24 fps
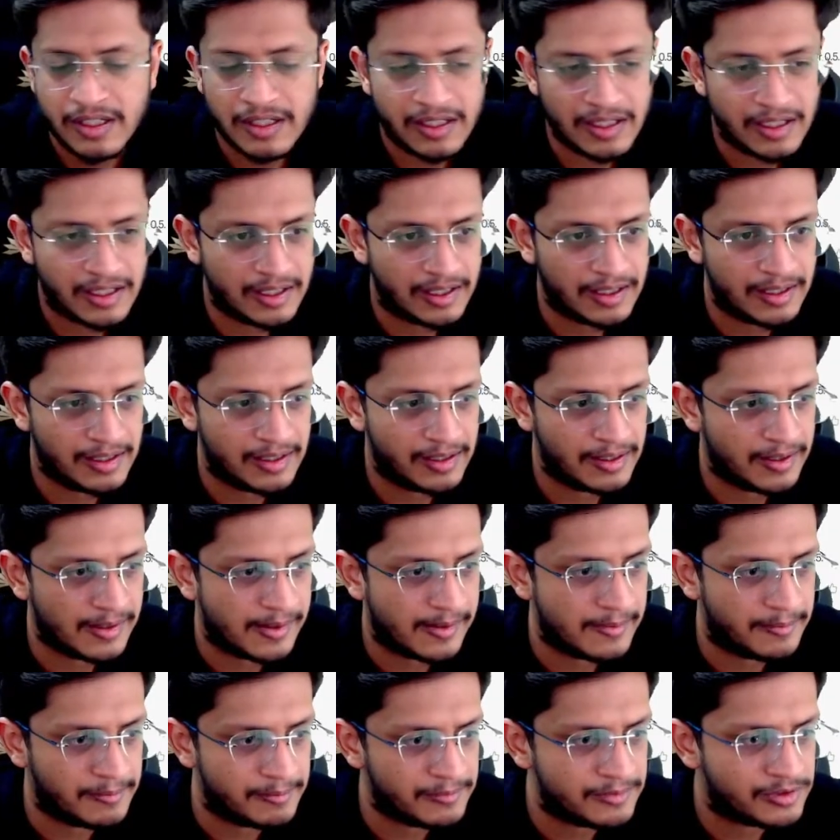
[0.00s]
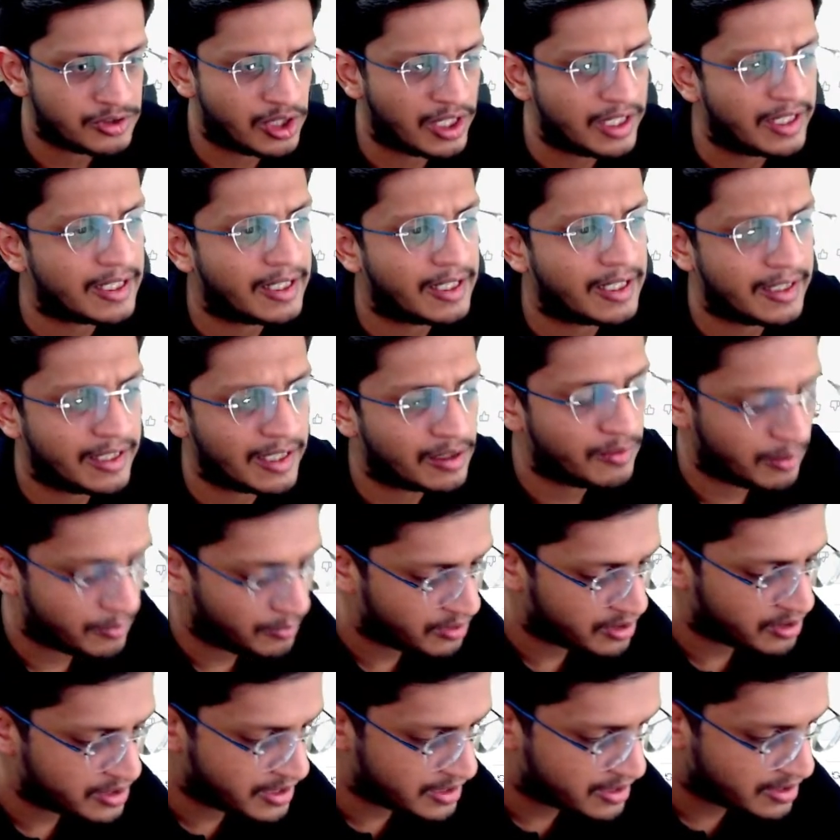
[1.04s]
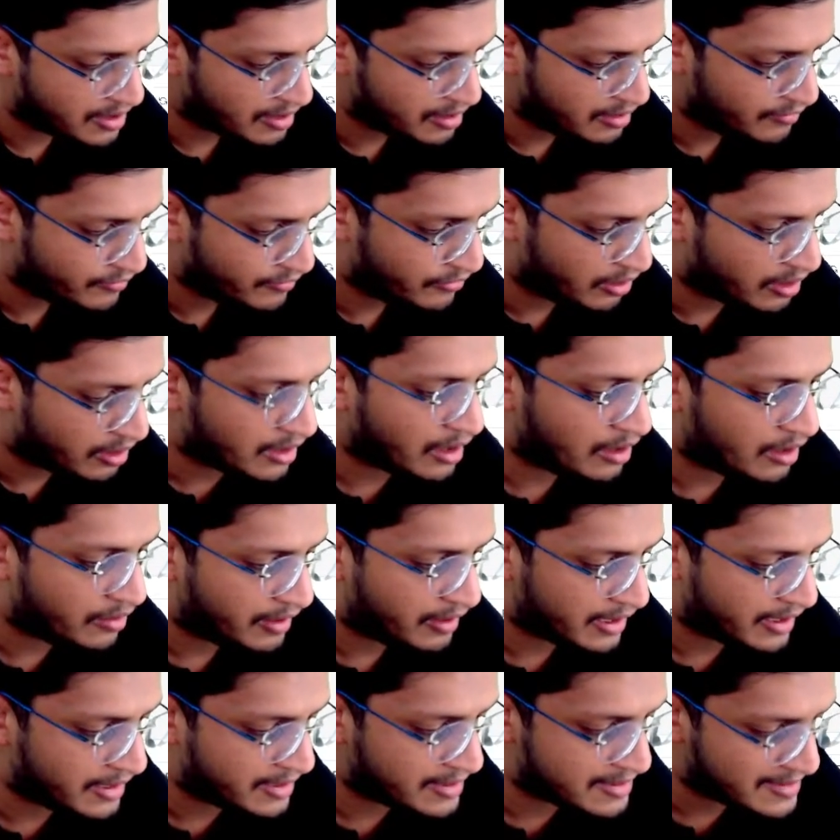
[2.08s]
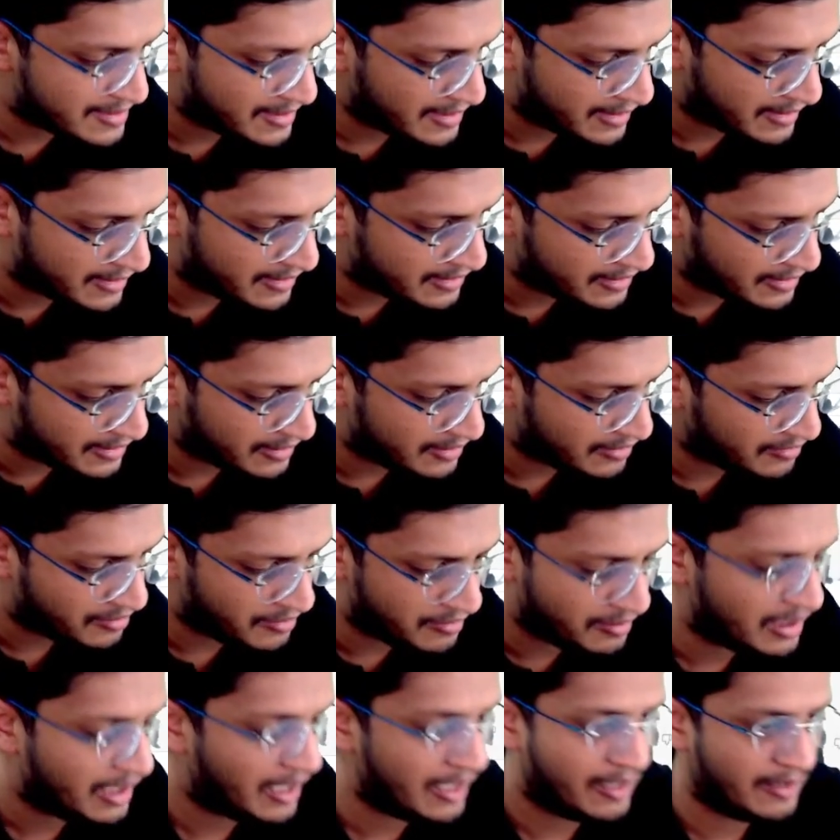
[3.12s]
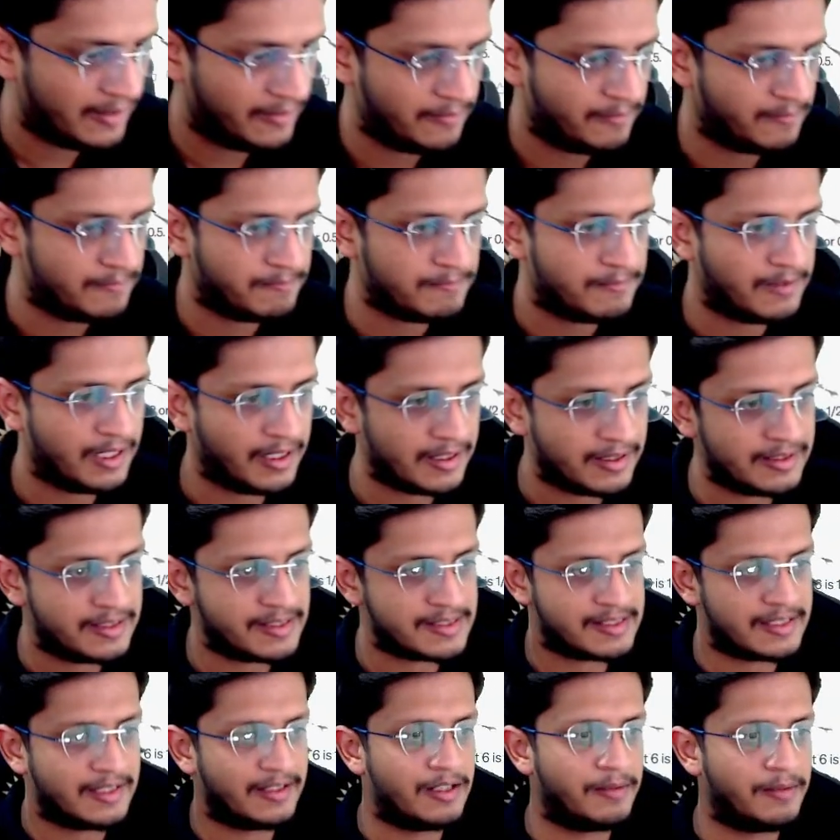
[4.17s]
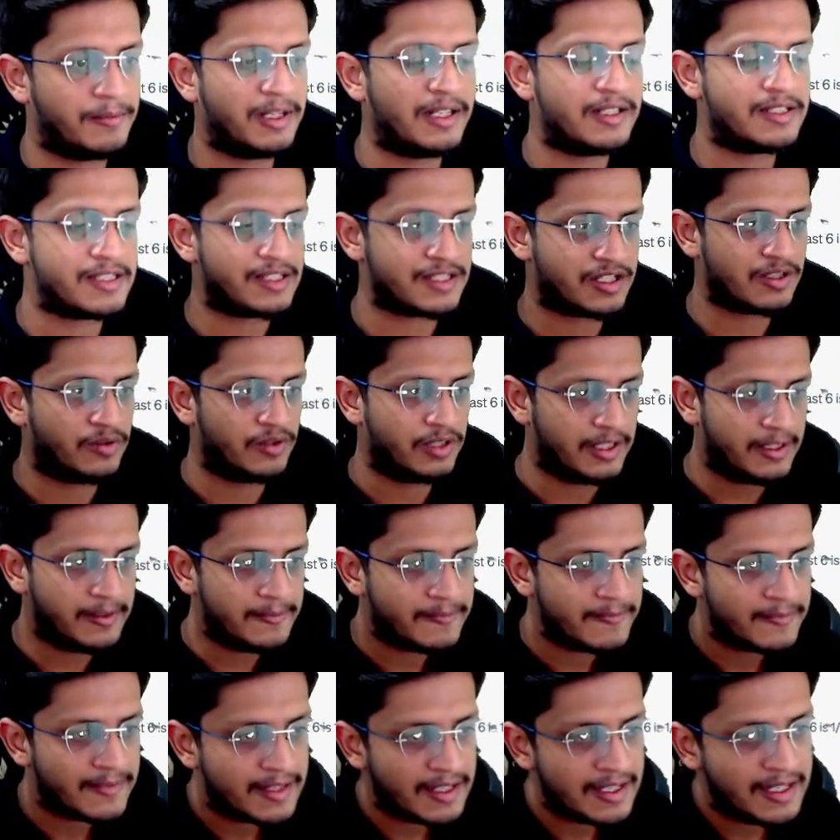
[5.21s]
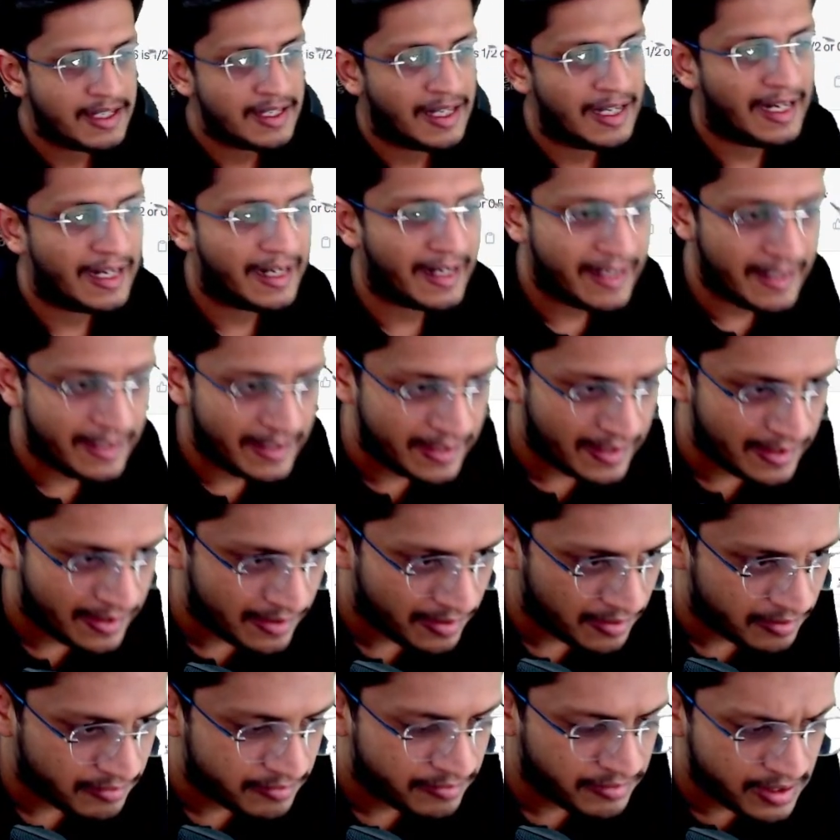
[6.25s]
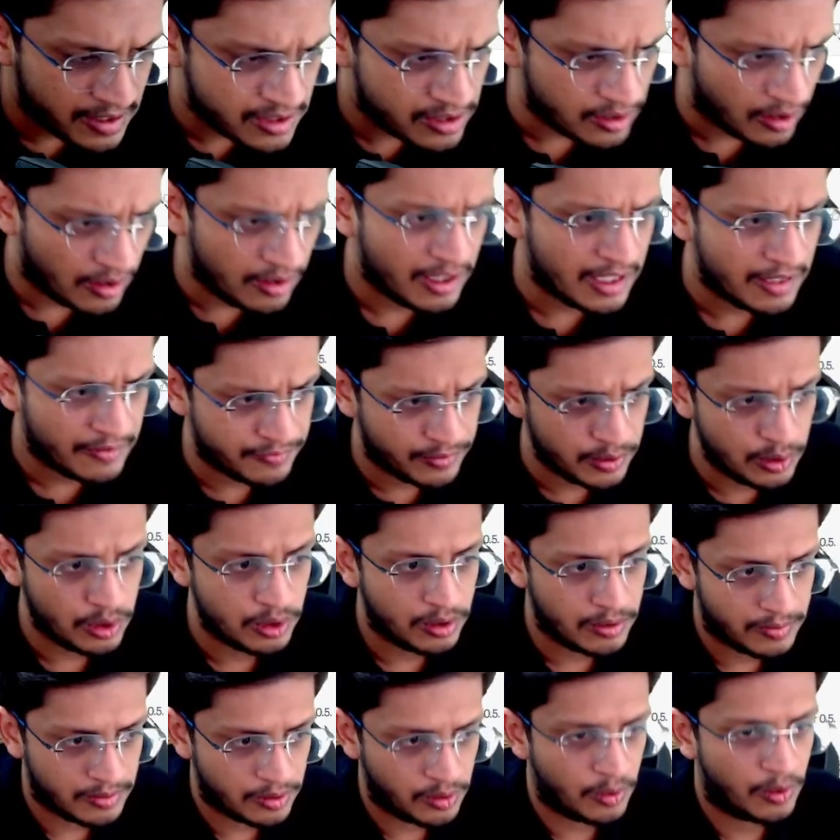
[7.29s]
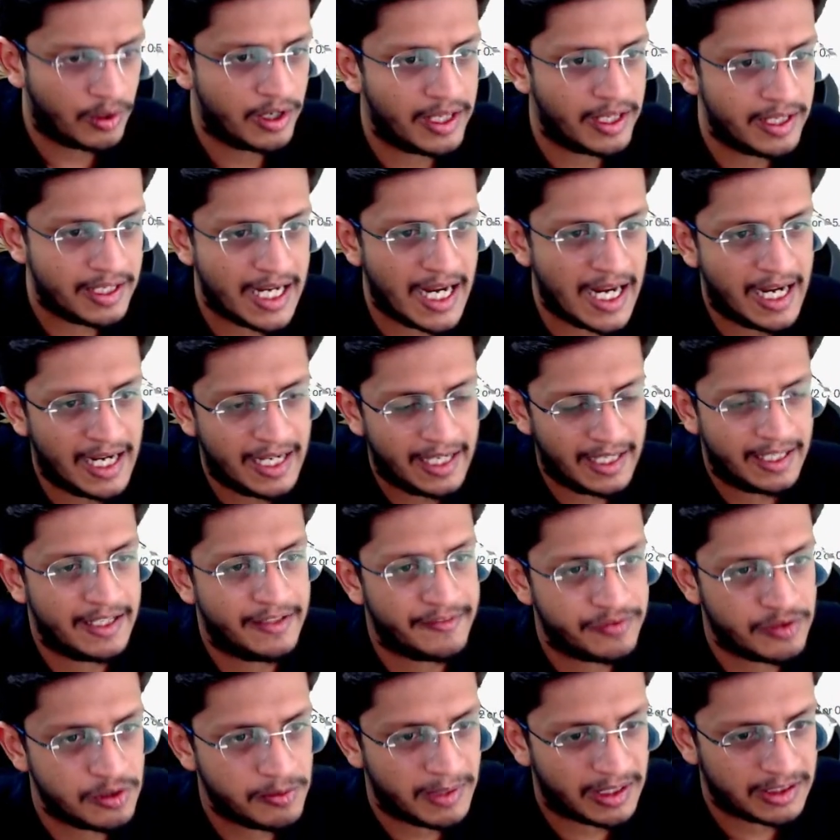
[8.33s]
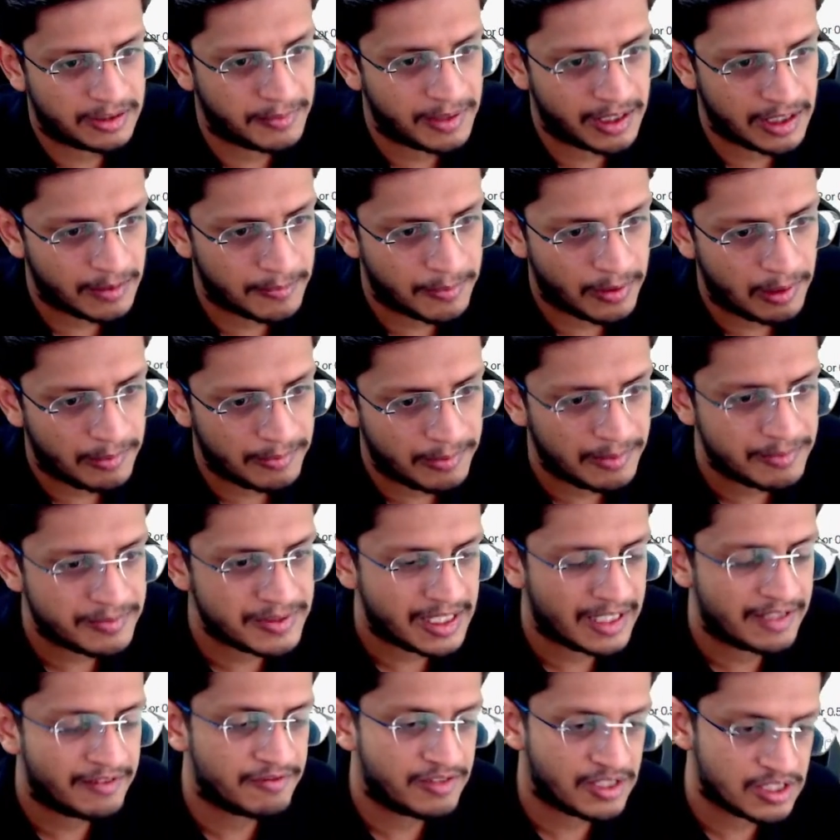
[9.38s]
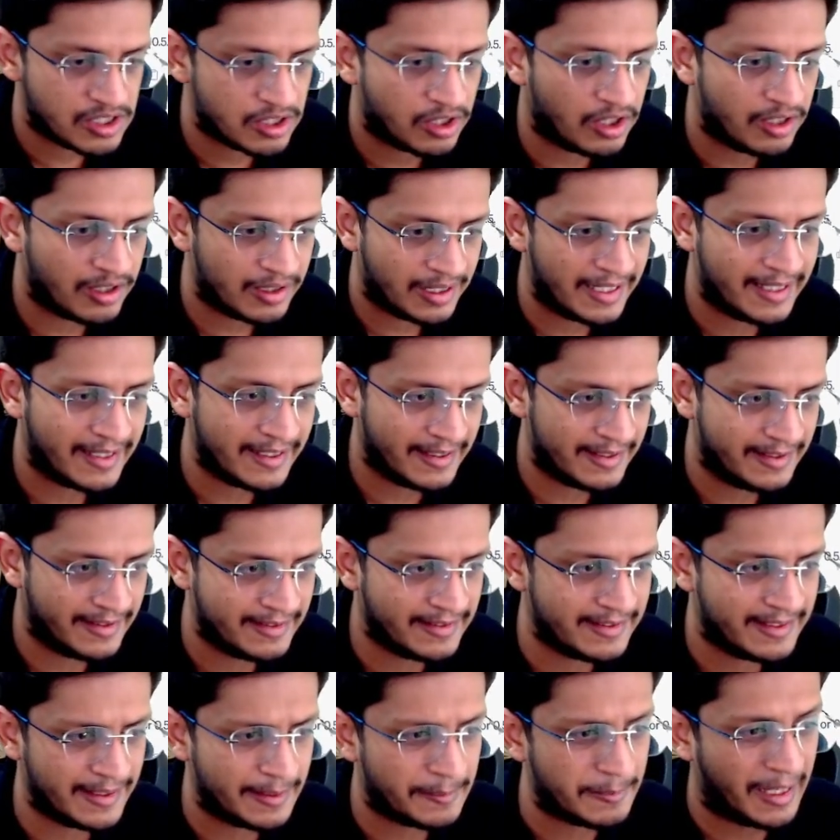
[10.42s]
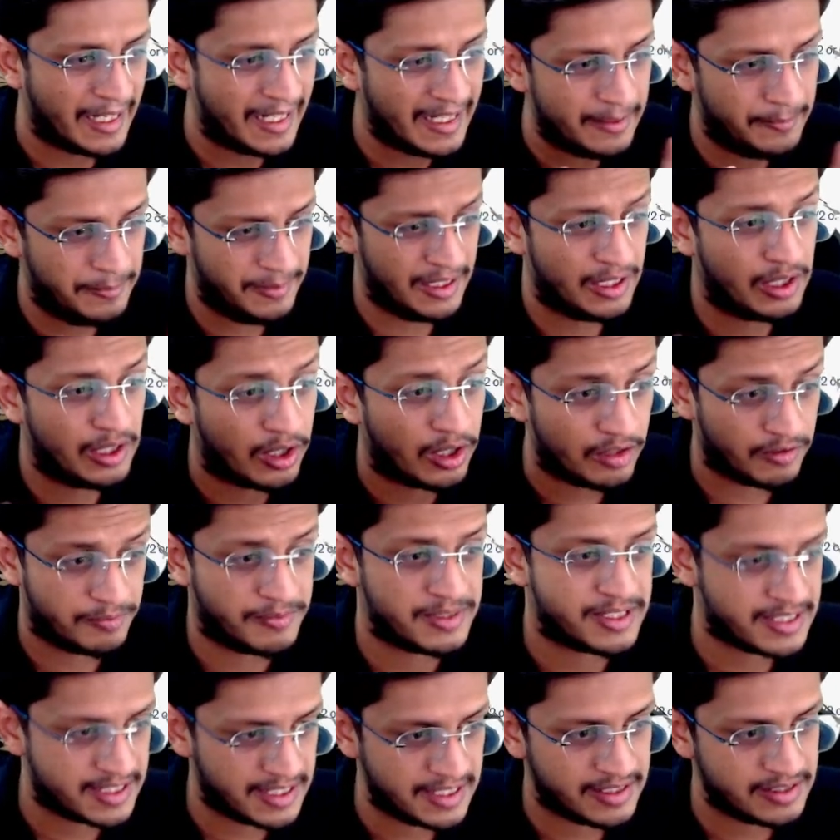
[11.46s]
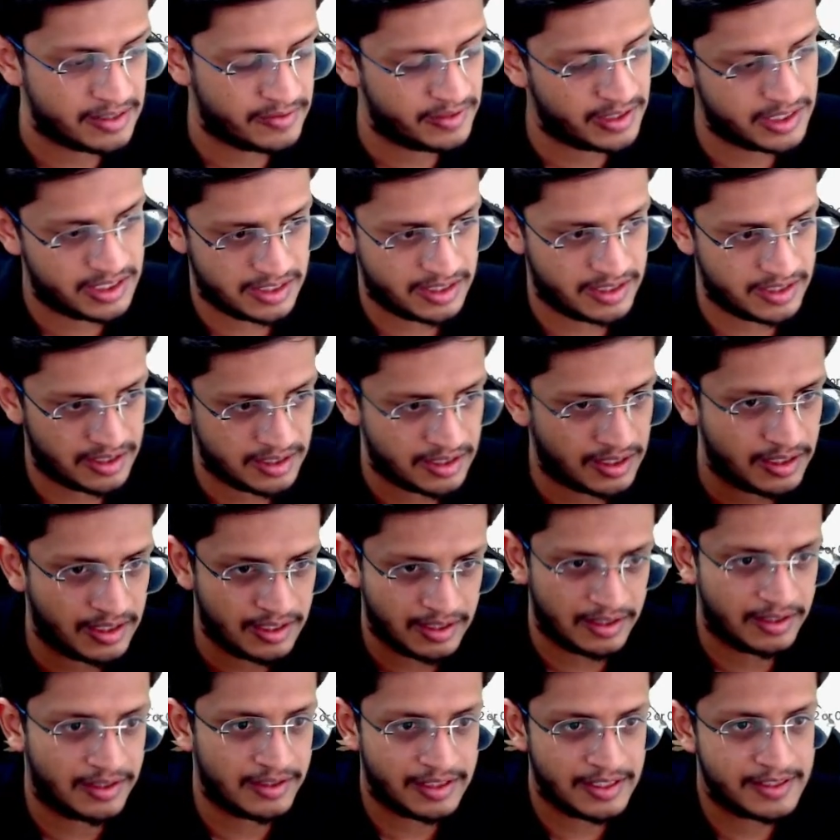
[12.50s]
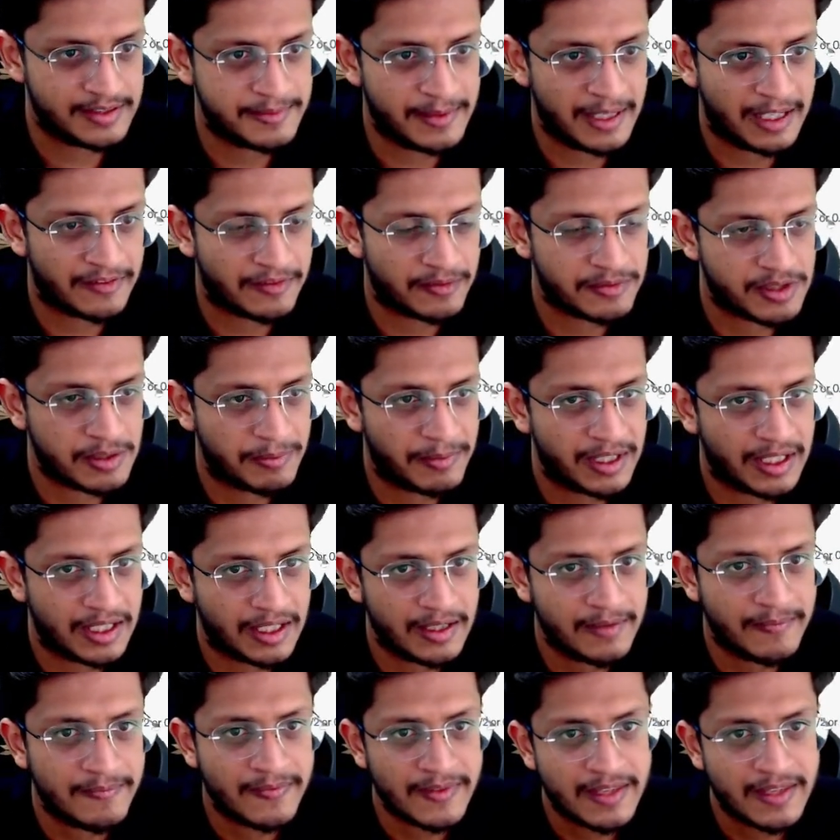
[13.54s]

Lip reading: So I'll conduct one more session. For now, I guess, like, we will have like this 30-minute session only. And we solved a few coding and a few mathematical problems, and we saw like there might be a lot of mistakes which these platforms are making.